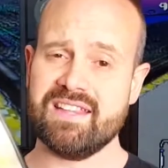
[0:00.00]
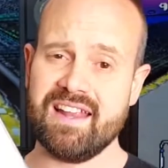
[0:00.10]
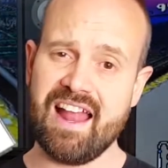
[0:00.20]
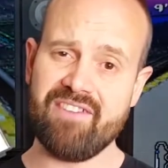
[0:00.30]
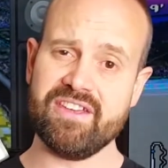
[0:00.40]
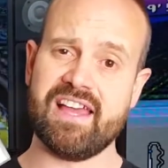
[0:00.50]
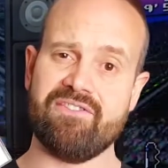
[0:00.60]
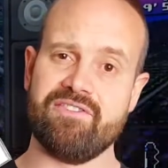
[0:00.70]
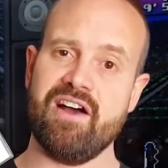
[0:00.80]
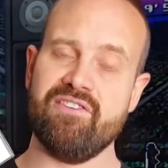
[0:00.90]
I love the
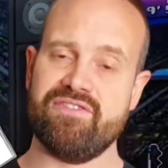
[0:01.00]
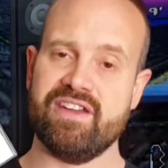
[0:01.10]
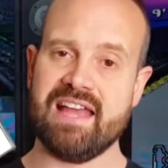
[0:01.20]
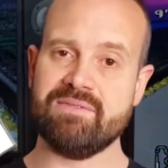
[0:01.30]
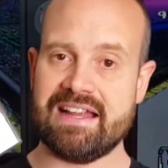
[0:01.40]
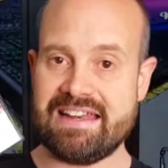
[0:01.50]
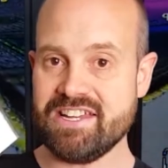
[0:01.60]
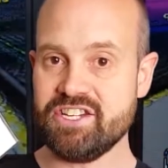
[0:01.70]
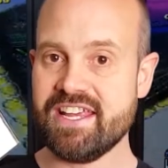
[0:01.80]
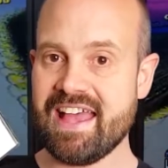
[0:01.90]
cover art for games like
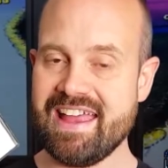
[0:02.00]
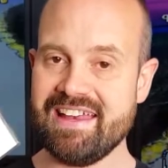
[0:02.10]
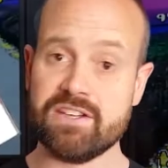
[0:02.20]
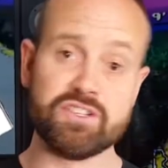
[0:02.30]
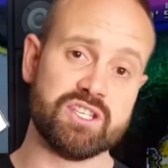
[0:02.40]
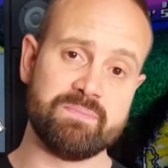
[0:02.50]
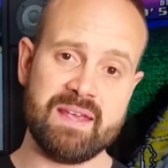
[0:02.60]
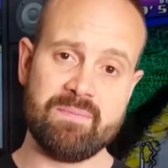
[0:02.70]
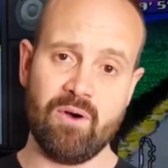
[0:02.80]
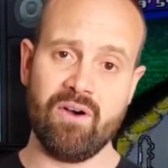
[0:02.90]
Ninja Gaiden and
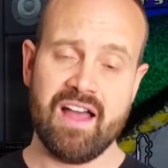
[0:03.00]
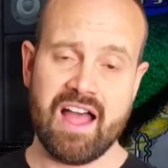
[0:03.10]
Speedball,